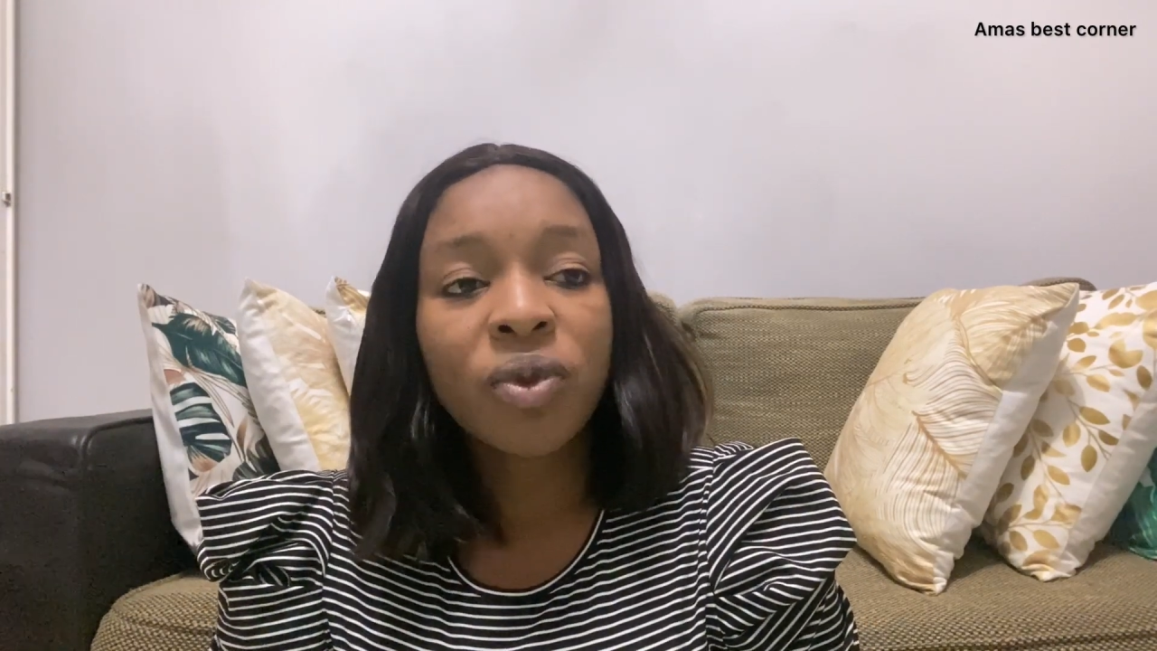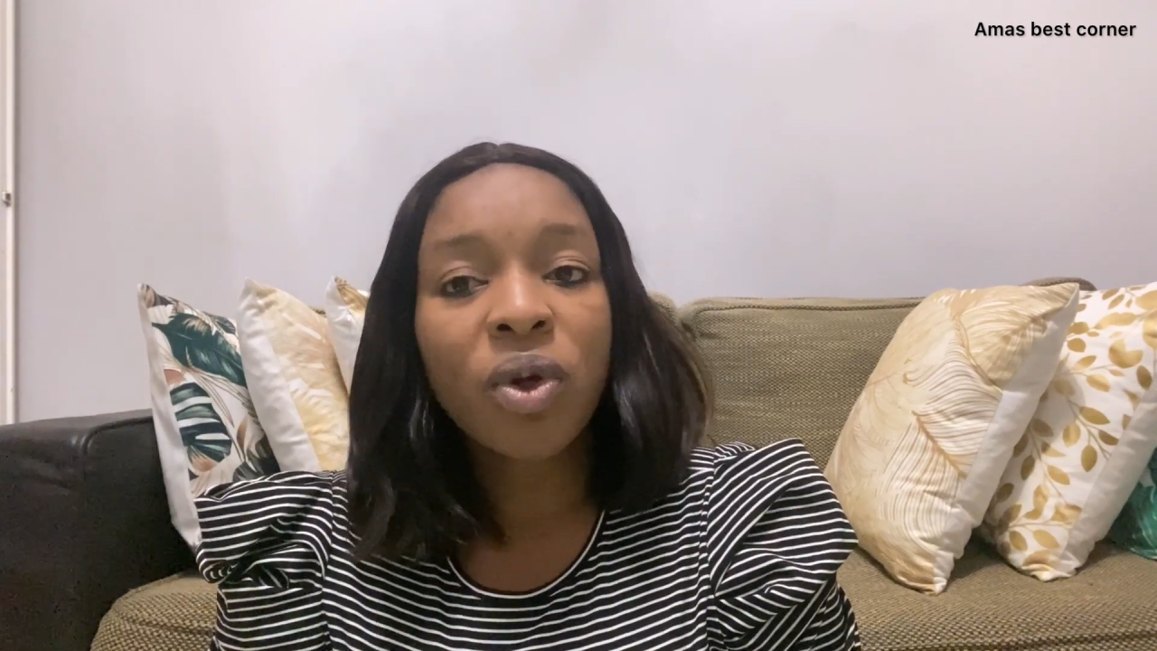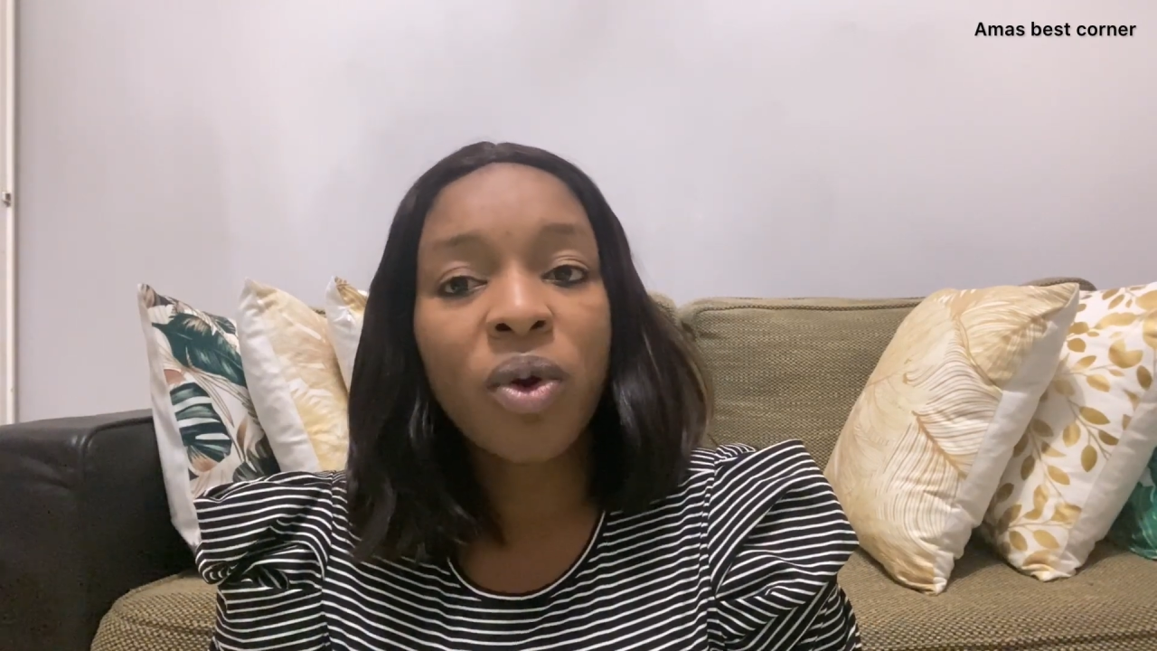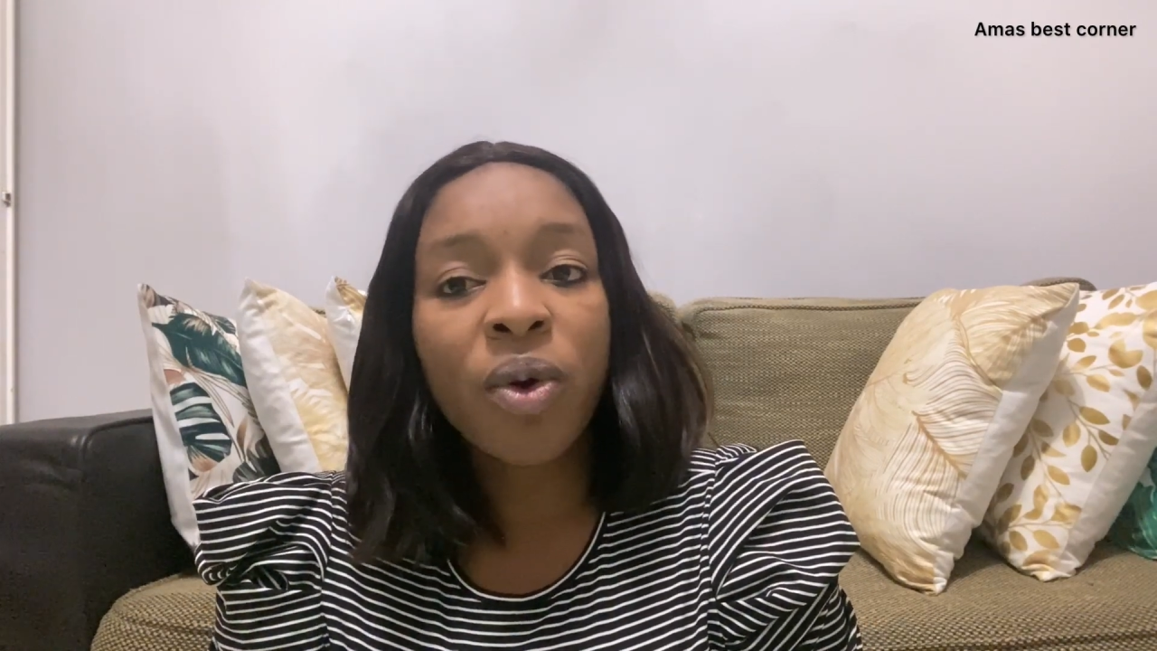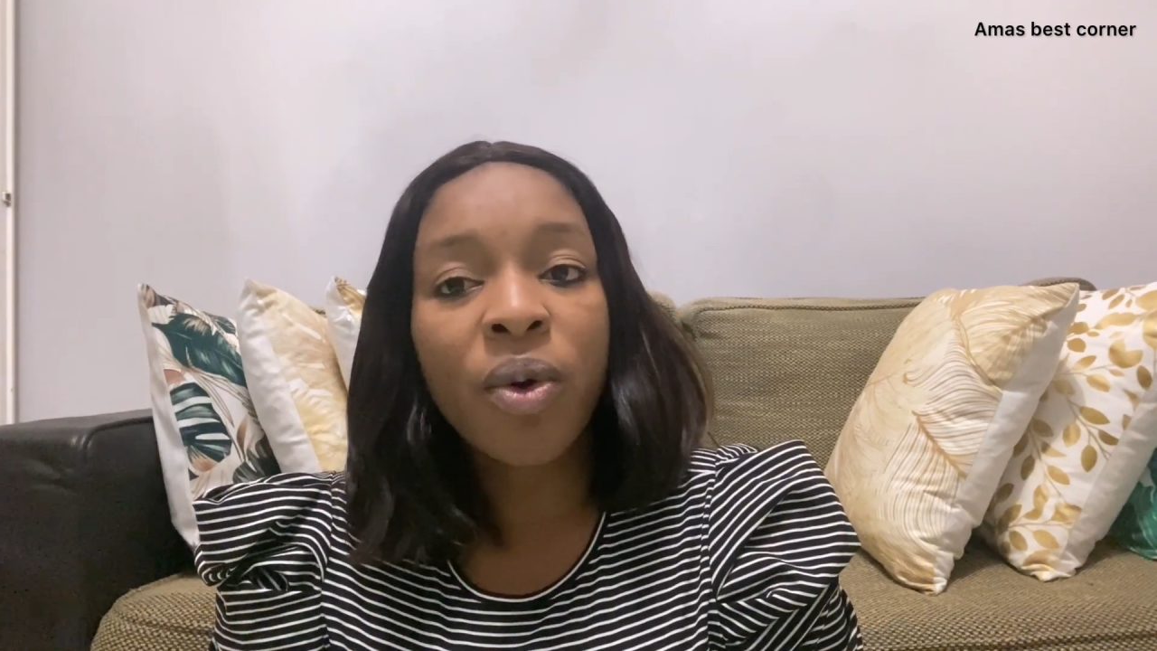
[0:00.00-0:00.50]

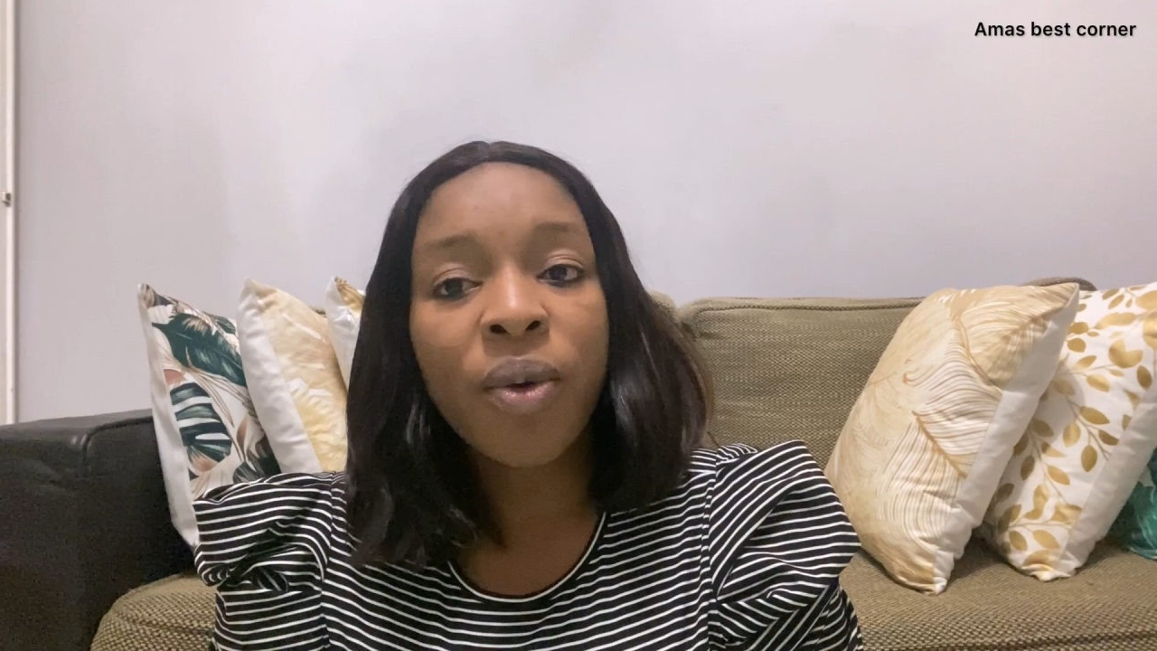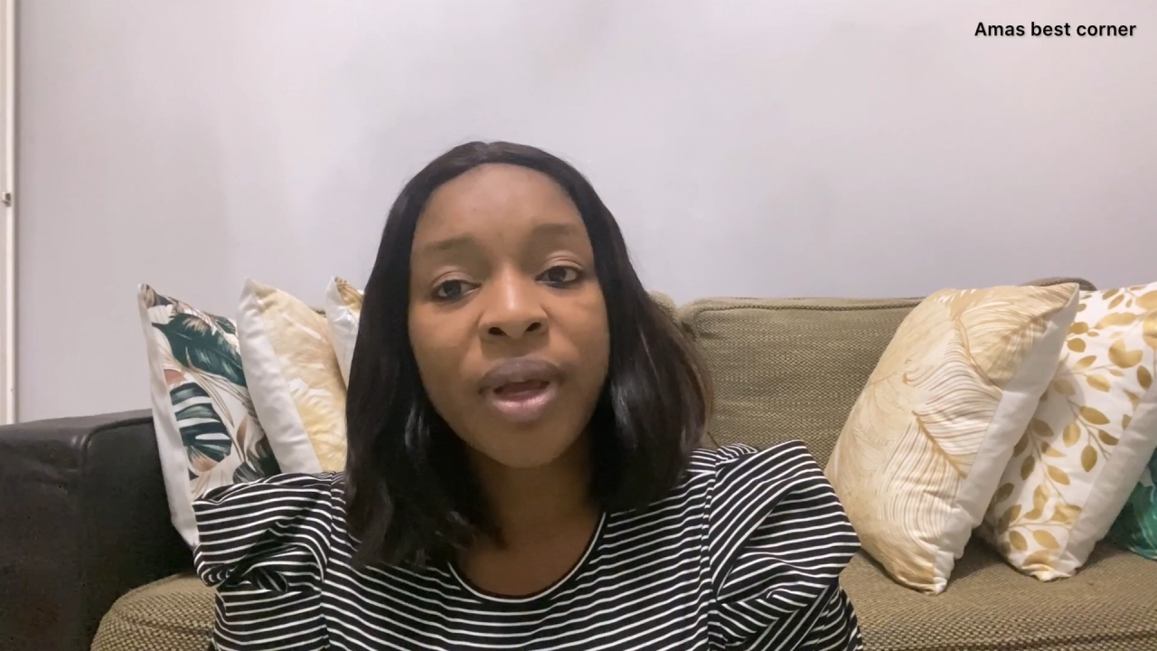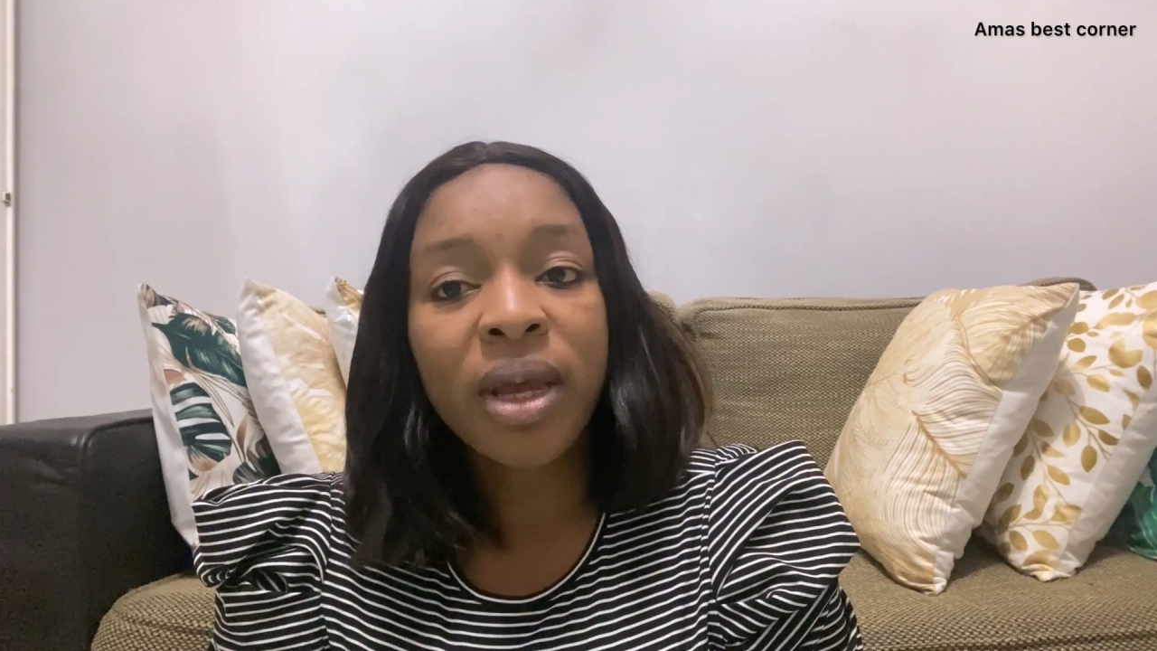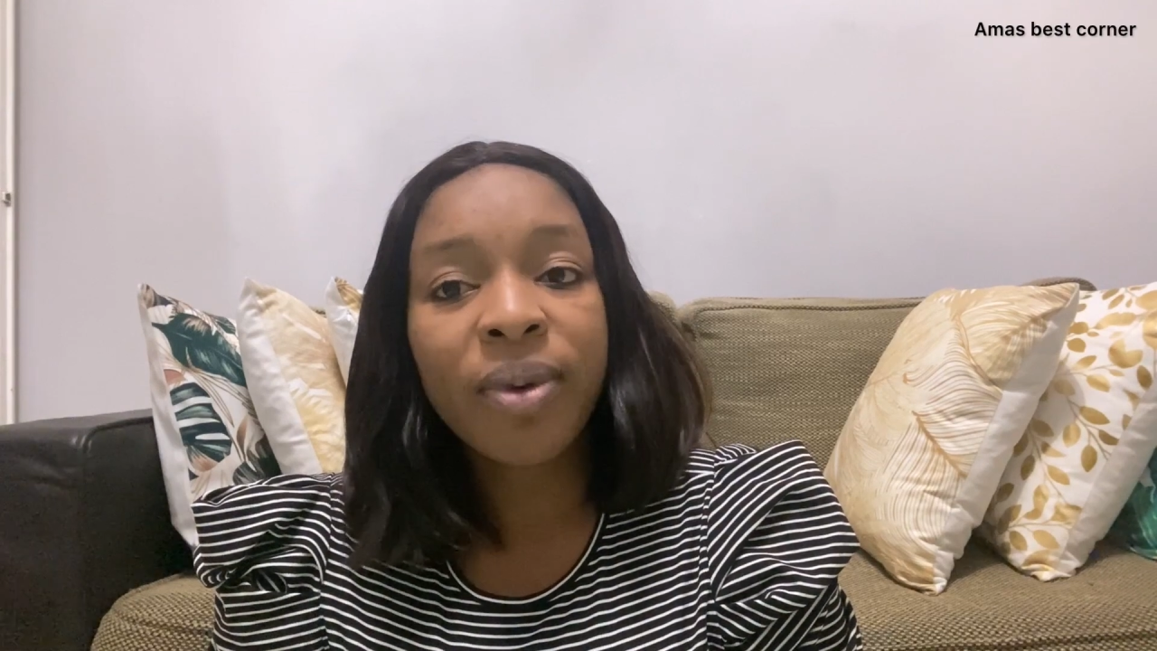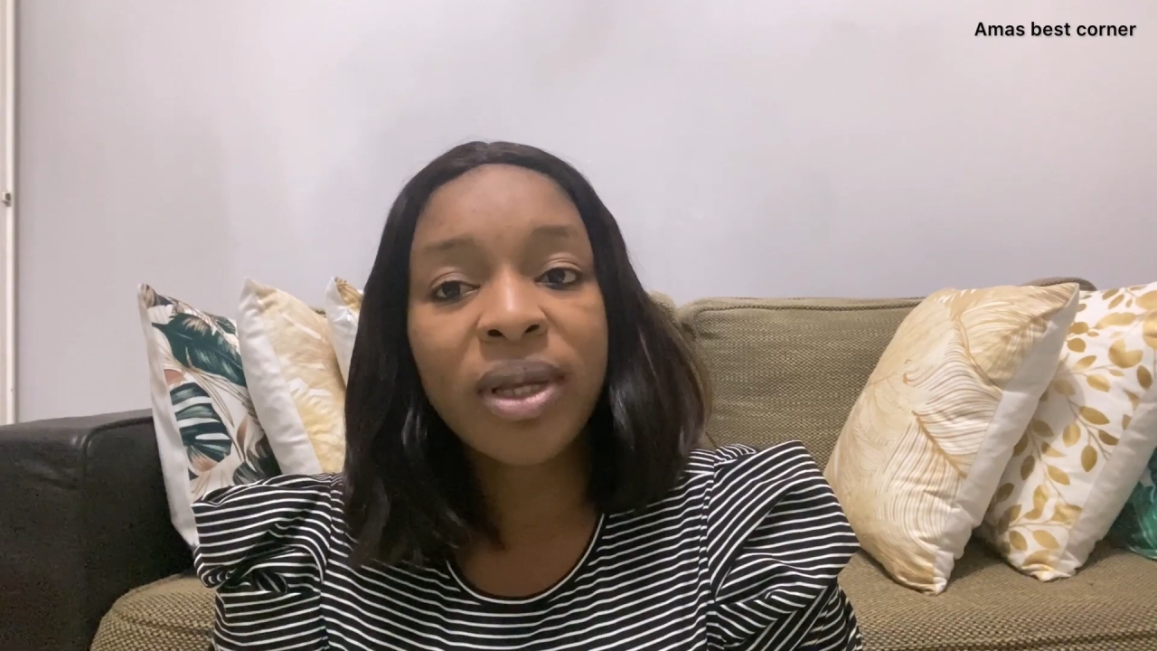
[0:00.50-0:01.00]
or a way